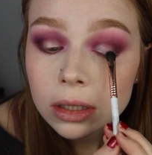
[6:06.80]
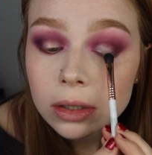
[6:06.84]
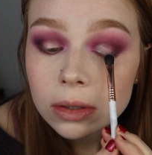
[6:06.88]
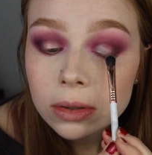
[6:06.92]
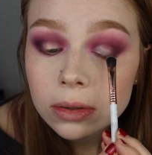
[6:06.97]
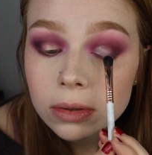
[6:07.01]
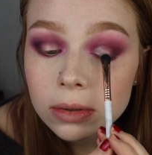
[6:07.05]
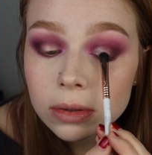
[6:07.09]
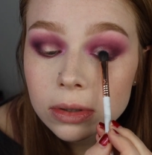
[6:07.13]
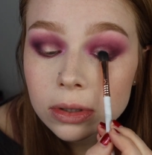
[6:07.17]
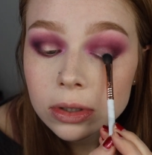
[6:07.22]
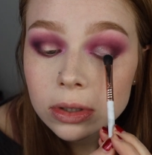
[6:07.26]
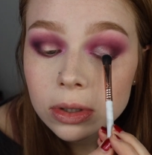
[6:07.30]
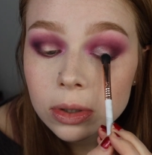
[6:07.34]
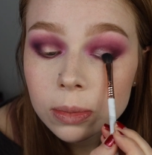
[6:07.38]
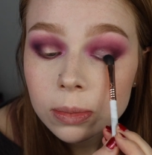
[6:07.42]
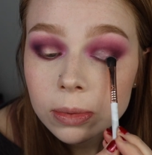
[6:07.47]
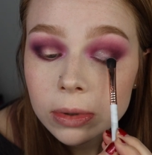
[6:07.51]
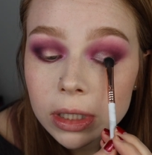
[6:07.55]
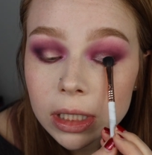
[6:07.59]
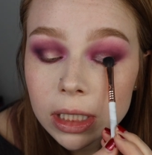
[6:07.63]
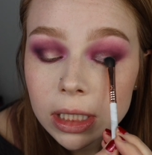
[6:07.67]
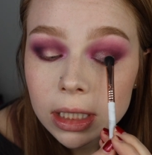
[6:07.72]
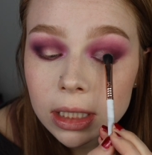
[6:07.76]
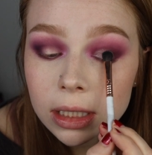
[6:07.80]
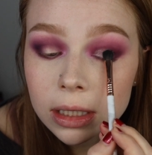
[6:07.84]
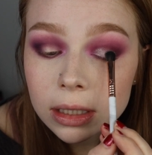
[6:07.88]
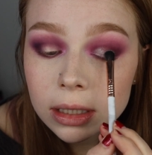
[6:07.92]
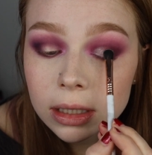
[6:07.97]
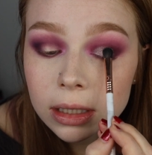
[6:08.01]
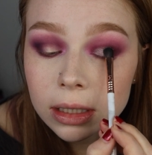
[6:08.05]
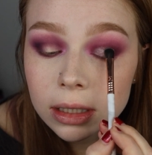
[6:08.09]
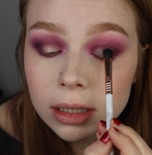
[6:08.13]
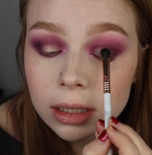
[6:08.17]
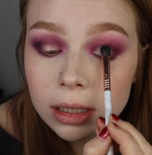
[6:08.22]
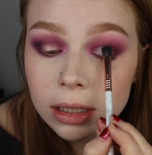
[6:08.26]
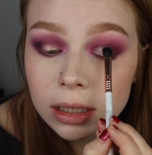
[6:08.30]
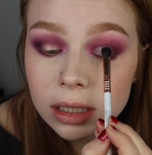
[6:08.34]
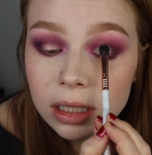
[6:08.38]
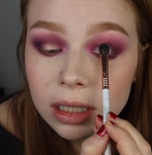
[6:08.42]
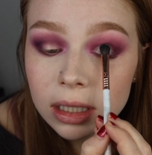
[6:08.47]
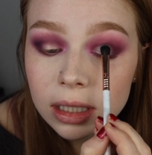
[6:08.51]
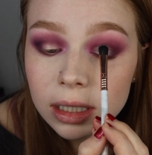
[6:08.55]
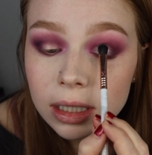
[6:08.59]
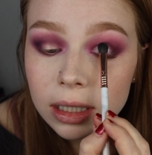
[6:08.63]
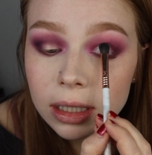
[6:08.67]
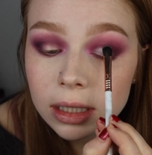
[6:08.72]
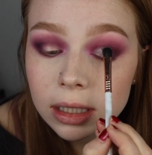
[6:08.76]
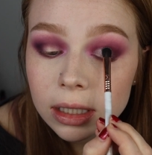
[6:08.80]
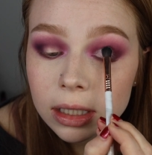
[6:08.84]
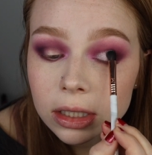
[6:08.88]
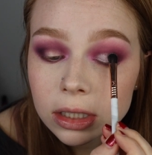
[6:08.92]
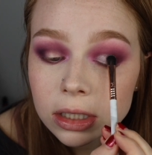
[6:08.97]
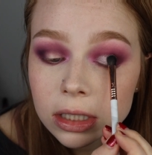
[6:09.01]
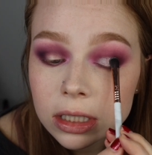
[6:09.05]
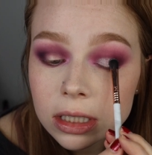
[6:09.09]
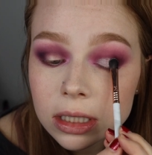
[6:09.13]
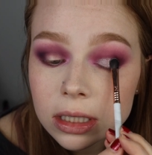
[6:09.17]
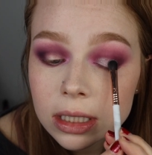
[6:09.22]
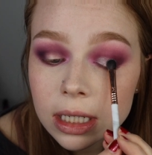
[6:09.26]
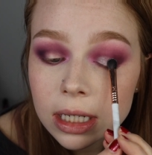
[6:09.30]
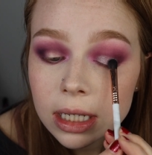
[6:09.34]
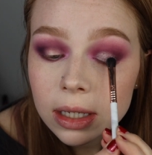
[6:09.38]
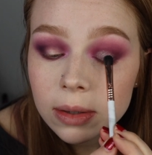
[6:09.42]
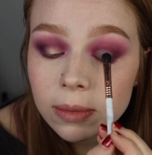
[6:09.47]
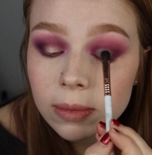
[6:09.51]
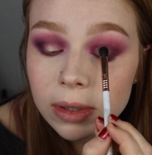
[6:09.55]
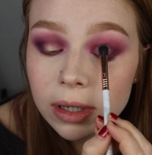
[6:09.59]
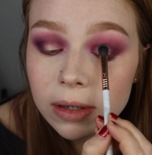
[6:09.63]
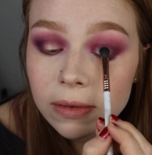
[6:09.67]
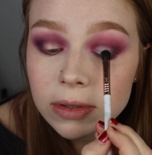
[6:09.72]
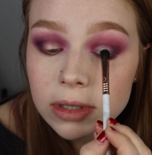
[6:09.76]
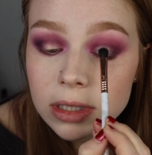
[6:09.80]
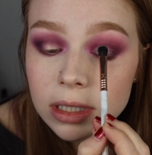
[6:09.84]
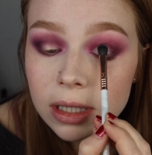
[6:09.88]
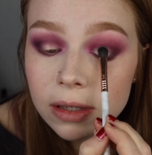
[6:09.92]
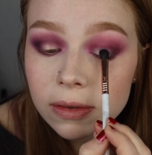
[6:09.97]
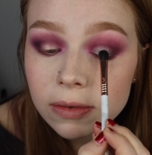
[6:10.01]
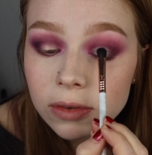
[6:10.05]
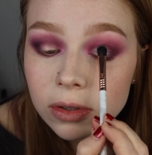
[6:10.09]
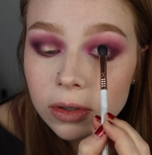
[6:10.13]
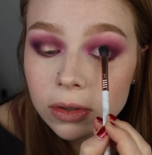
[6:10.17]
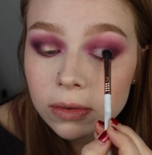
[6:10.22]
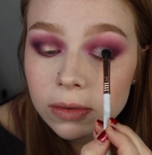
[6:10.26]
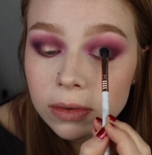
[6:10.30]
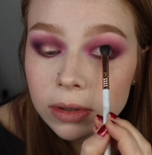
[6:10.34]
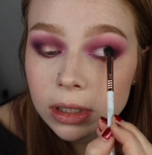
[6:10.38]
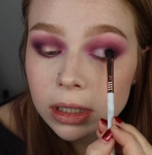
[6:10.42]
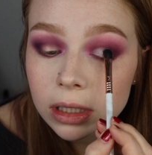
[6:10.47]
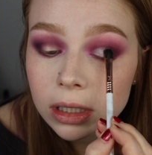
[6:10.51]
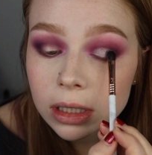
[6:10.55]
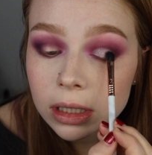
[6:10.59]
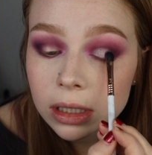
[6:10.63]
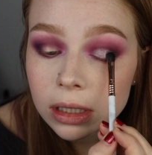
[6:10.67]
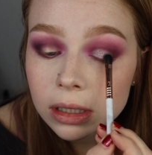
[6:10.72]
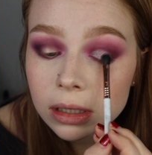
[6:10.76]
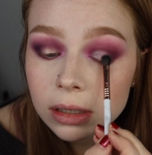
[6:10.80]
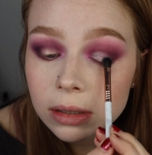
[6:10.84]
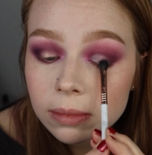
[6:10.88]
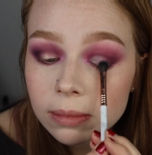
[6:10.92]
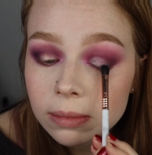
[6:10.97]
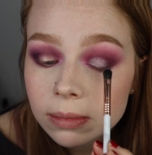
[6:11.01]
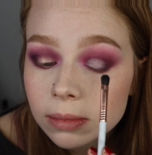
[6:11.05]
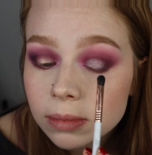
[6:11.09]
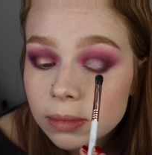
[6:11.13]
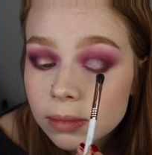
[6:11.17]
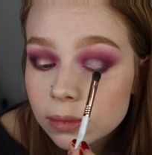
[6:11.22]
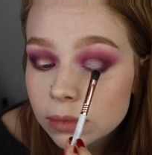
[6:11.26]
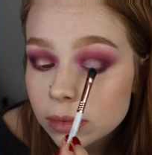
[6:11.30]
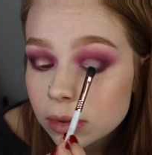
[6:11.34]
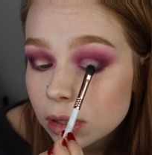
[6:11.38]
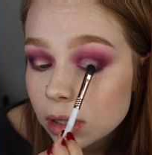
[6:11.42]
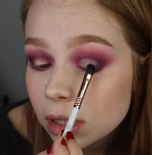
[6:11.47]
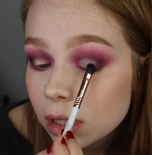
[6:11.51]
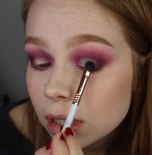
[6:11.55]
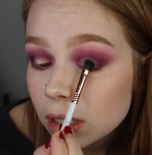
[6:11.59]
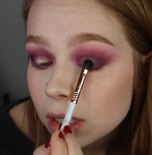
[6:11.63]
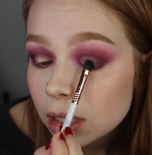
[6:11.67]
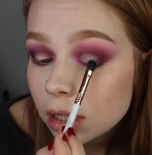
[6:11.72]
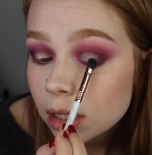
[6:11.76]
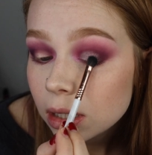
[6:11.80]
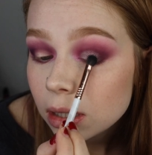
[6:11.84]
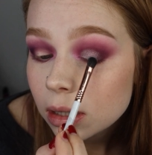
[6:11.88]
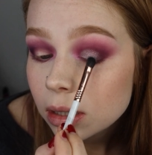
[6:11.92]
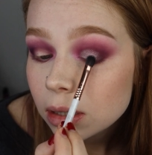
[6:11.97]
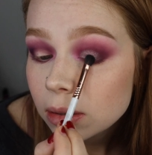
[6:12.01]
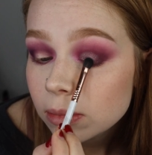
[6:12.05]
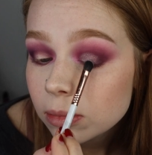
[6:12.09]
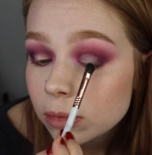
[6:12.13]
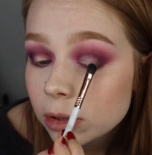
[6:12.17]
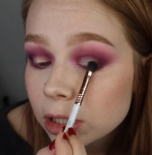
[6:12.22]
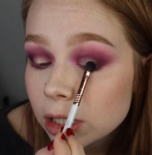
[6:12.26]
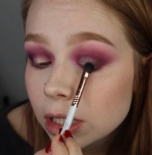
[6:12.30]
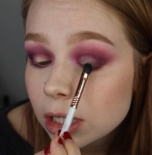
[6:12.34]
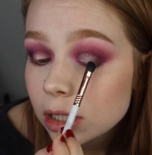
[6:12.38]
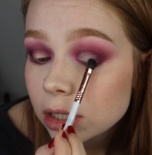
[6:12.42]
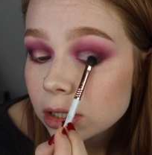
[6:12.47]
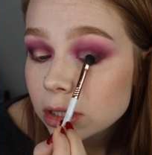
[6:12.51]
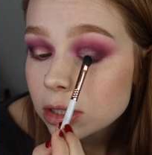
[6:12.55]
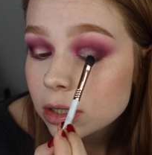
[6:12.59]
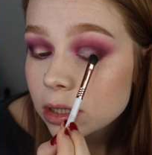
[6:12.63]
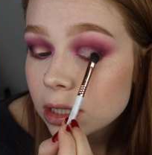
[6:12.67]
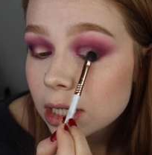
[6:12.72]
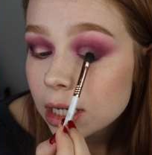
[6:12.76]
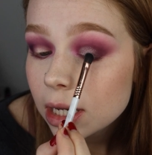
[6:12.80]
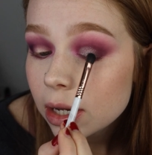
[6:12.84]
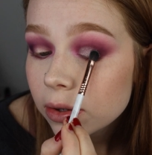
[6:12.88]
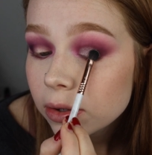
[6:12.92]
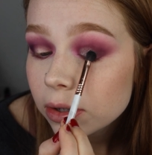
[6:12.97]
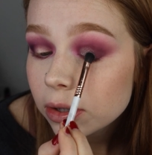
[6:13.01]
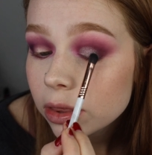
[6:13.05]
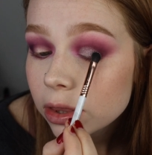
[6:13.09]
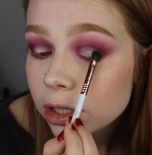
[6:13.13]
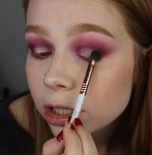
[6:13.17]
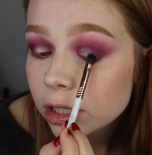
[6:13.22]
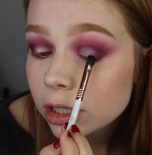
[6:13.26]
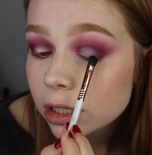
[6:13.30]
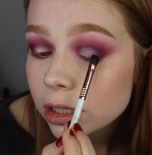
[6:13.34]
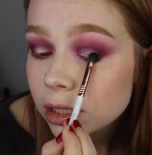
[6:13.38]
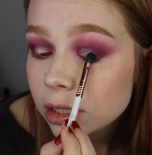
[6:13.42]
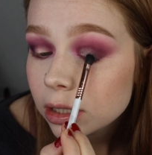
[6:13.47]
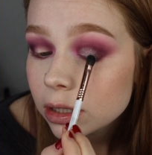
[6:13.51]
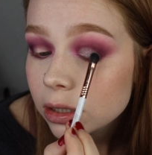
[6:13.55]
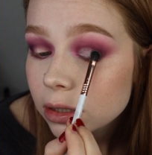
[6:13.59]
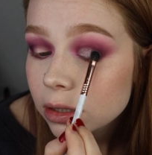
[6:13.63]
That oh, was so pretty and then just taking whatever's left over and bring it to the outer third.